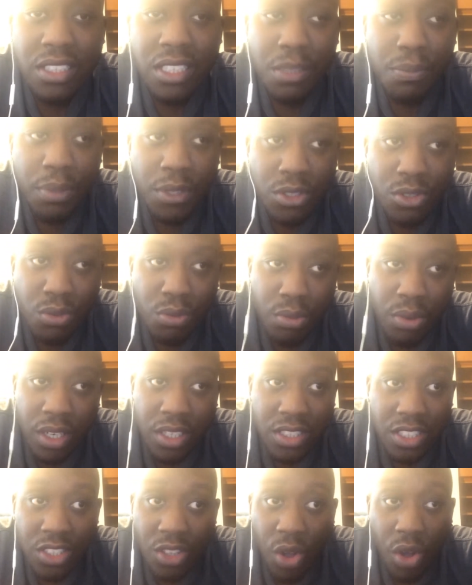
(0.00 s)
I see Pistol
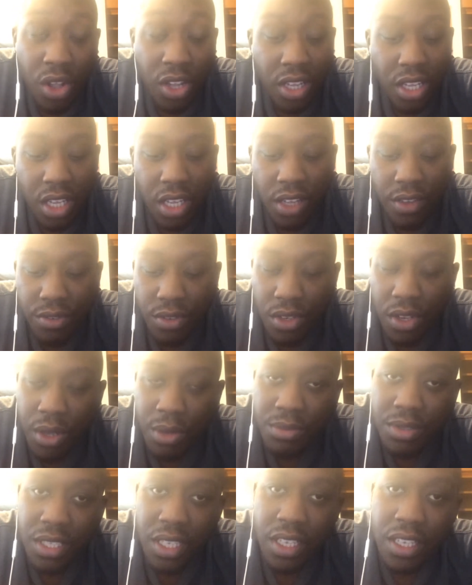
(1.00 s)
Bricks, it's all love. You know what
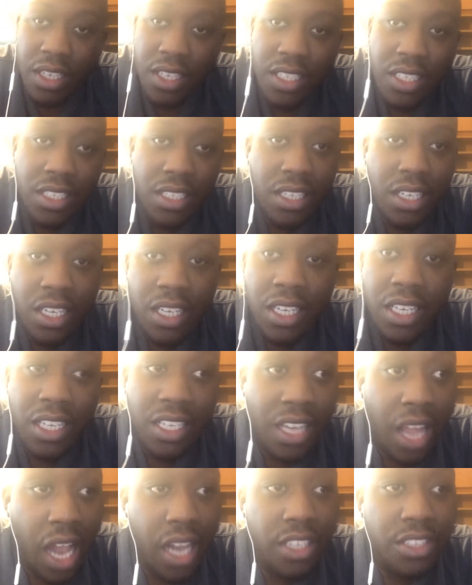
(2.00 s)
I'm saying? He
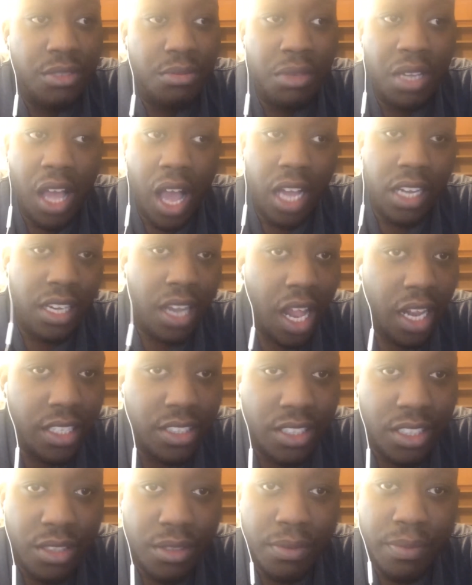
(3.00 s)
acknowledged me. I
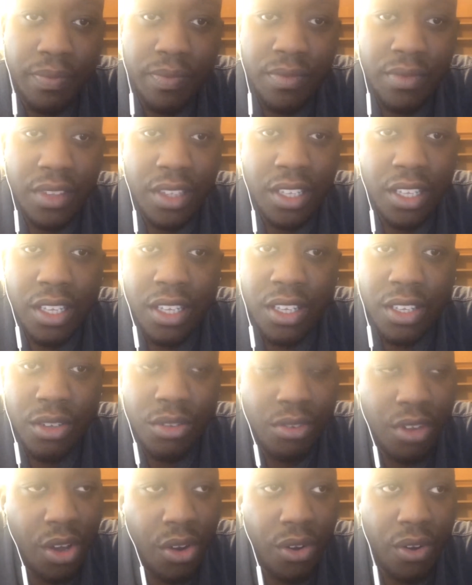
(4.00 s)
acknowledge him.
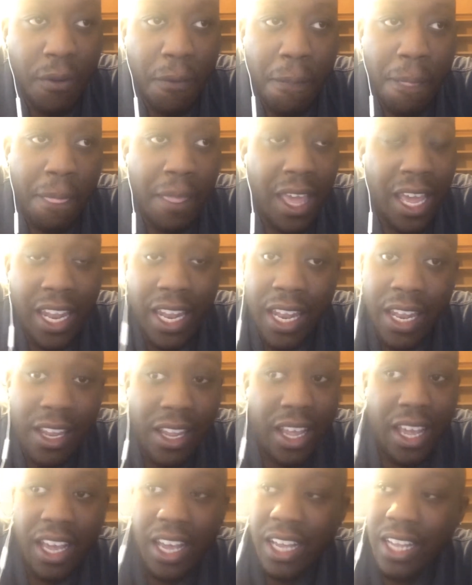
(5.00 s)
You know,
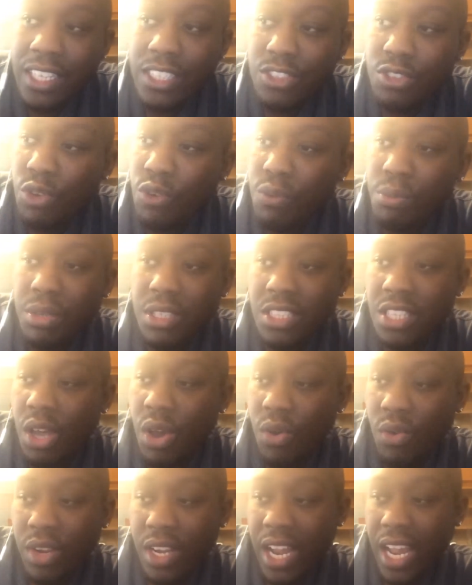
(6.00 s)
and truth be
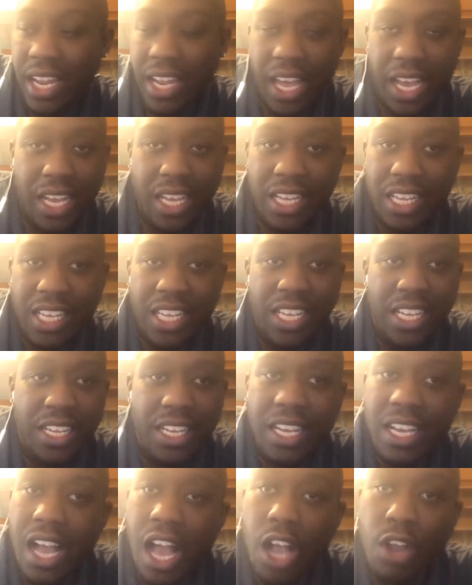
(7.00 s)
told, it ain't like he a
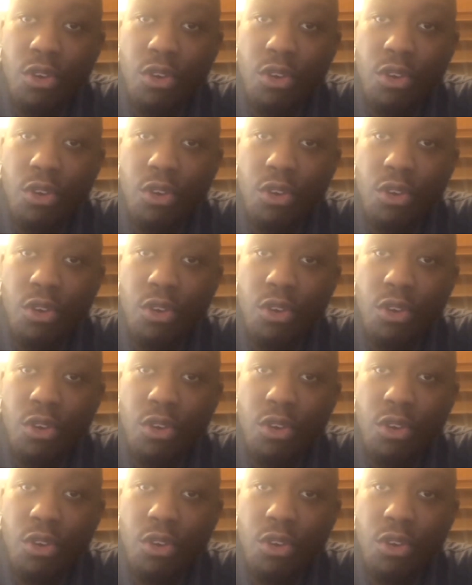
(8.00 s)
nigga